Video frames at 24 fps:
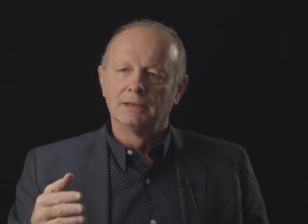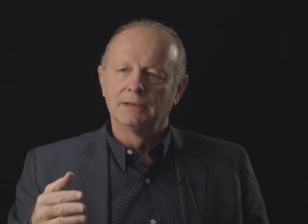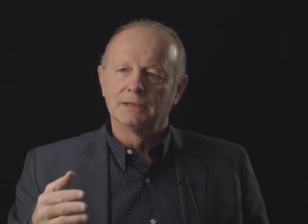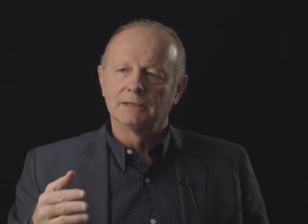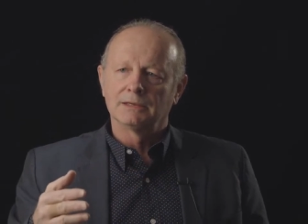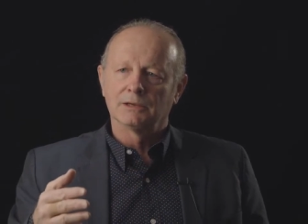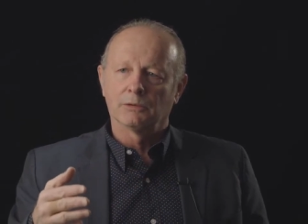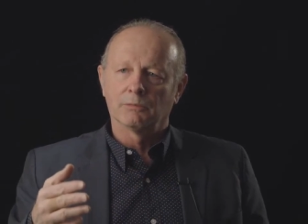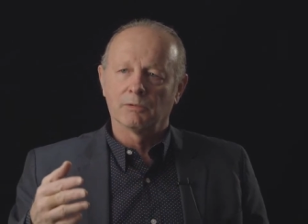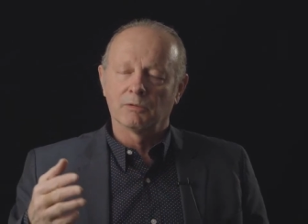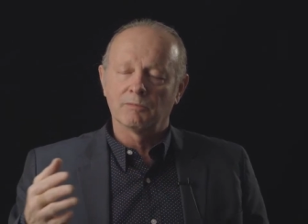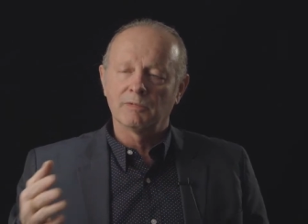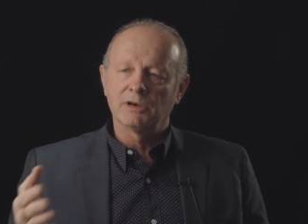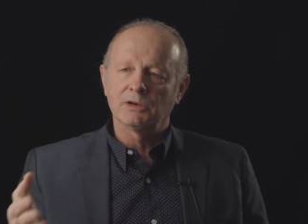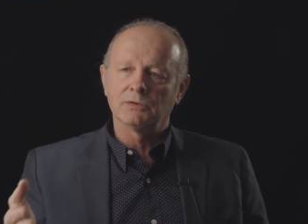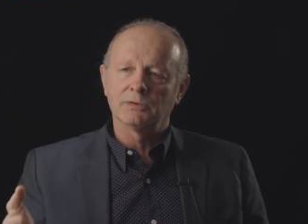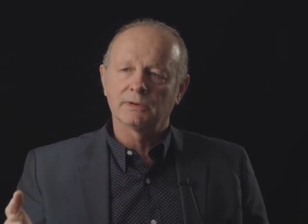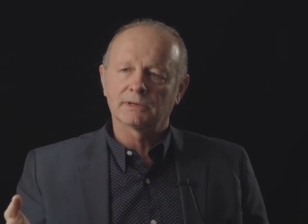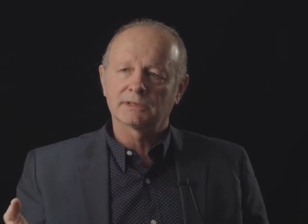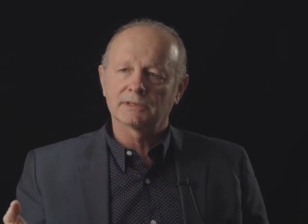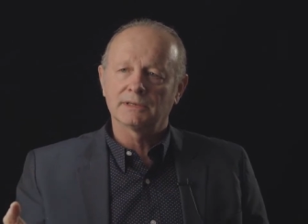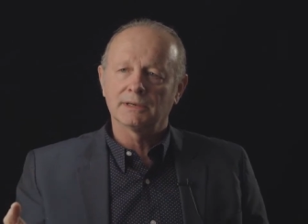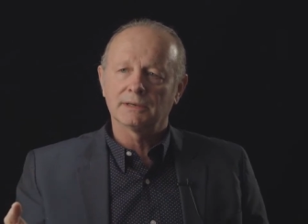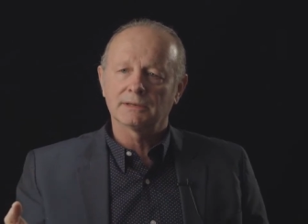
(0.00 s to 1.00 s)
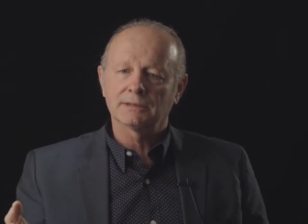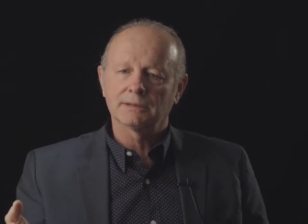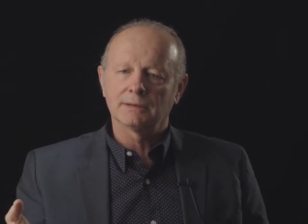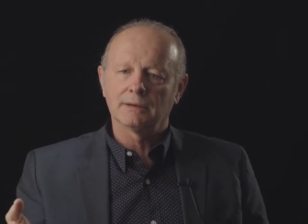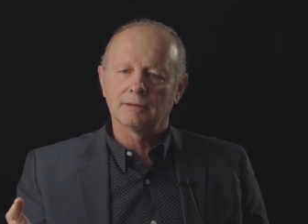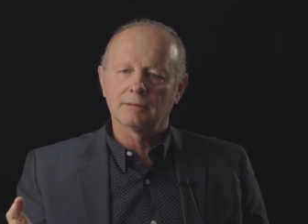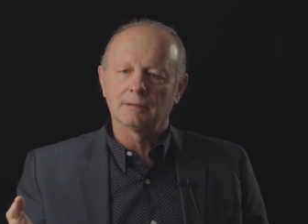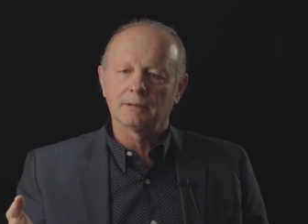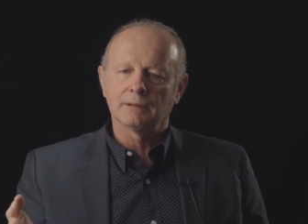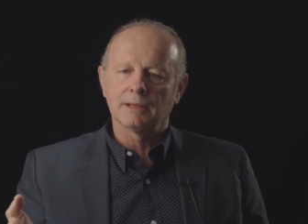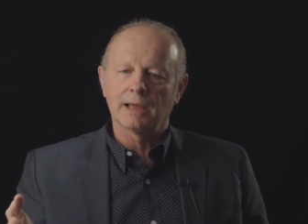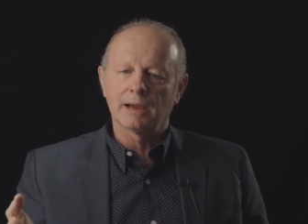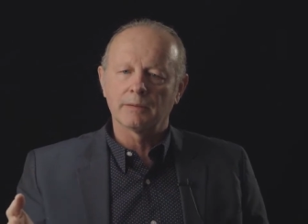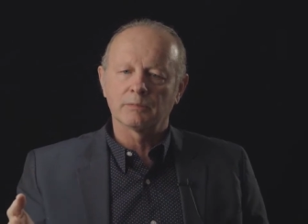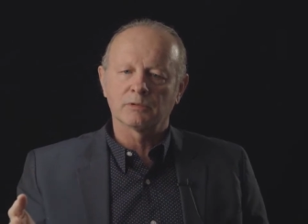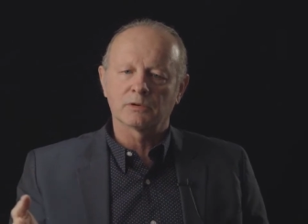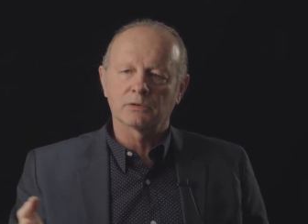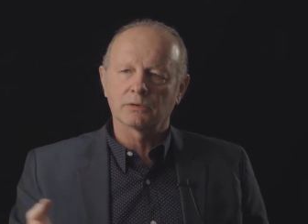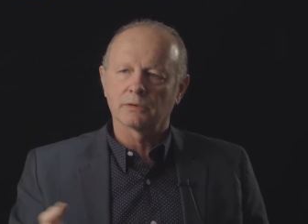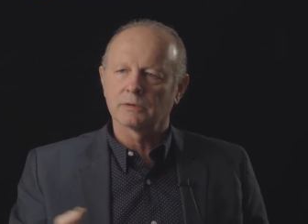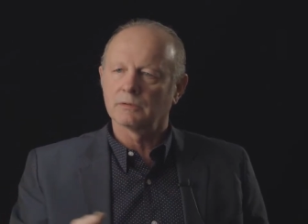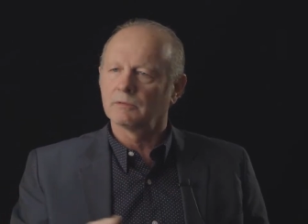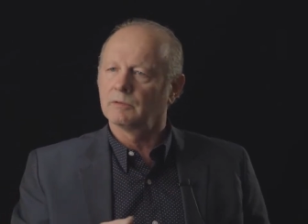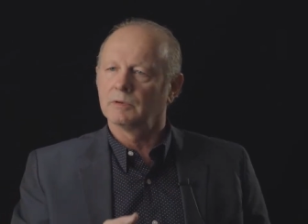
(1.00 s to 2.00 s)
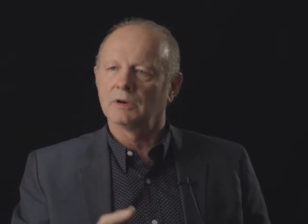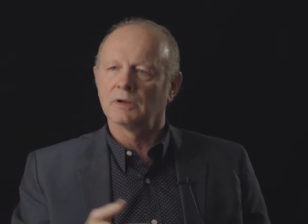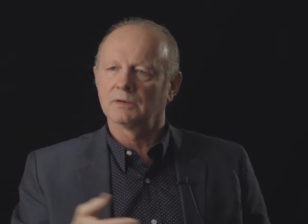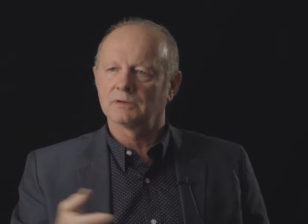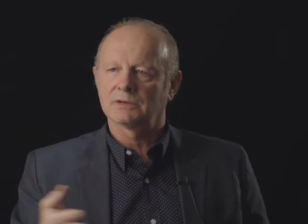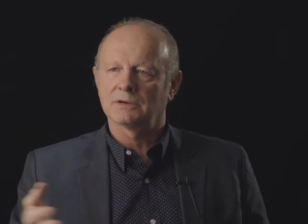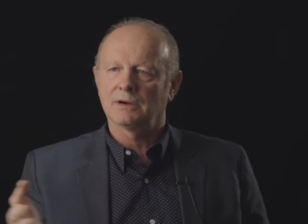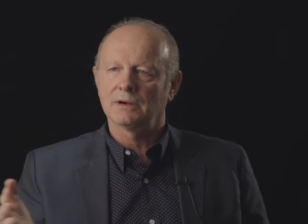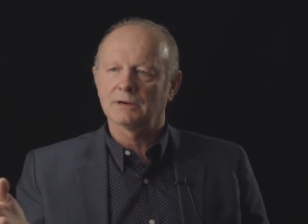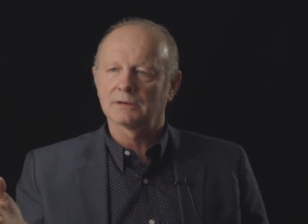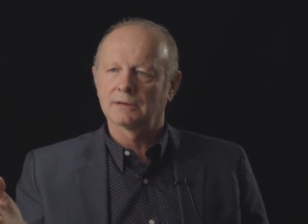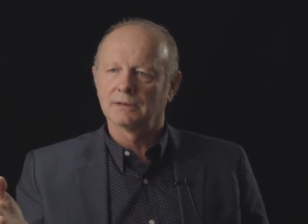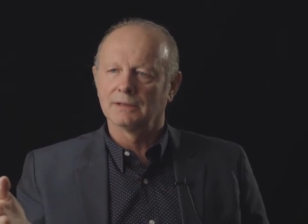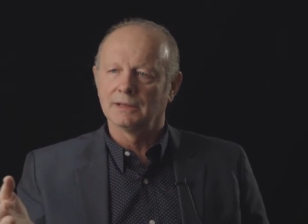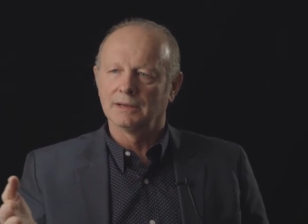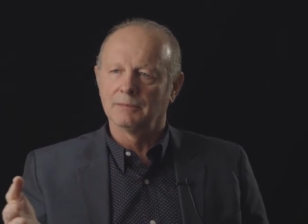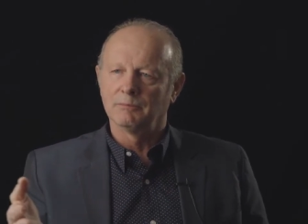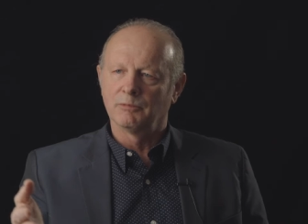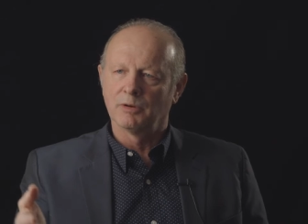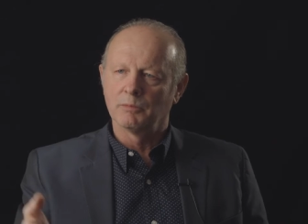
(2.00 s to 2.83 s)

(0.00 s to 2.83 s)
So when we do extinction in the laboratory, we don't talk to them.